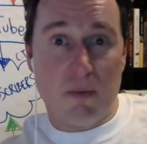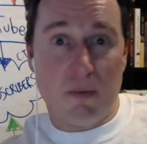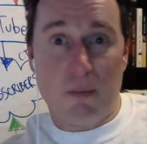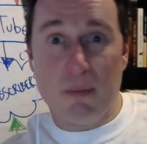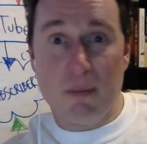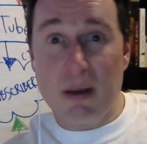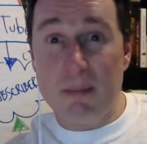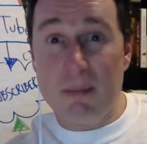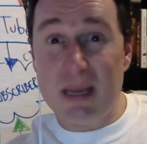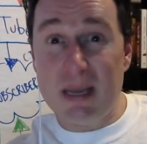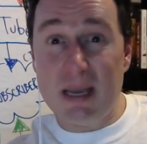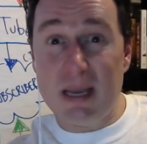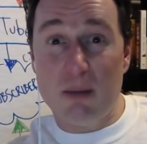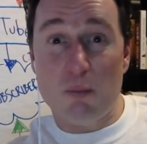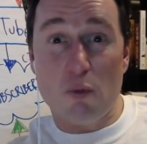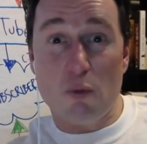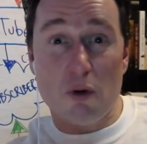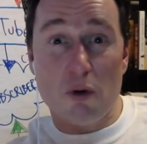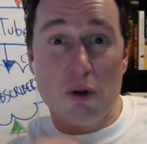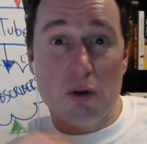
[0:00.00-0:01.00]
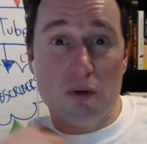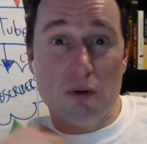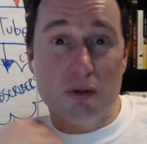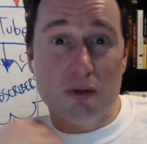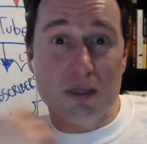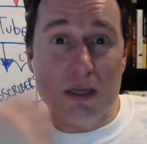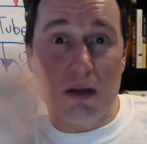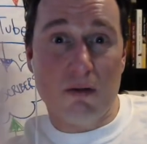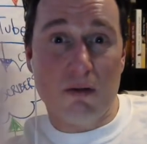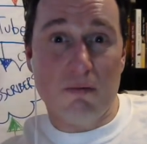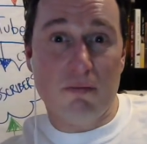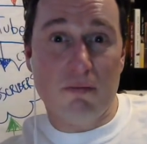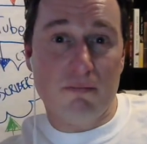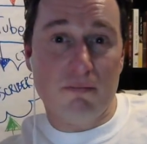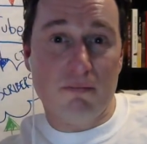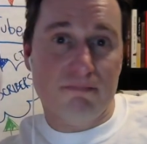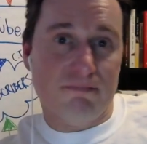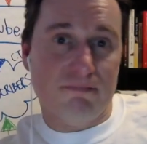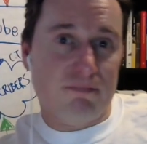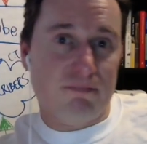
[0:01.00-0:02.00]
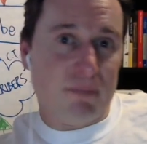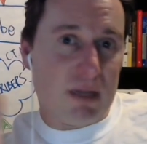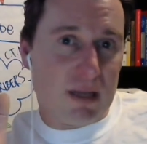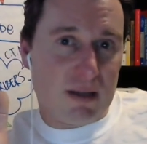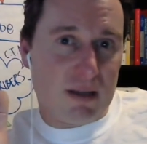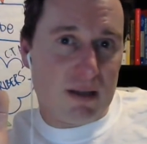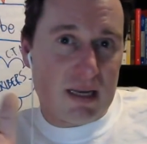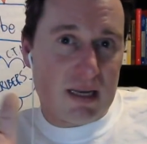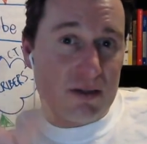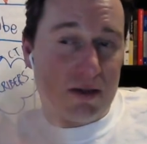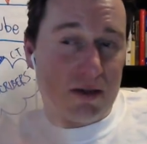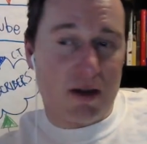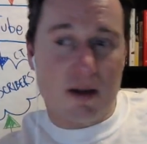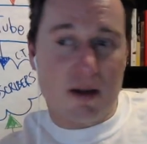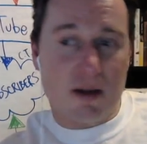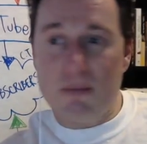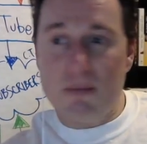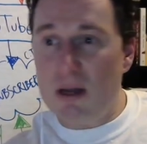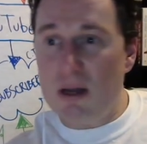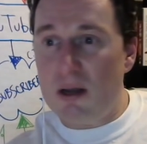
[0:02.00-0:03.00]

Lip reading: by being more yourself. It takes time.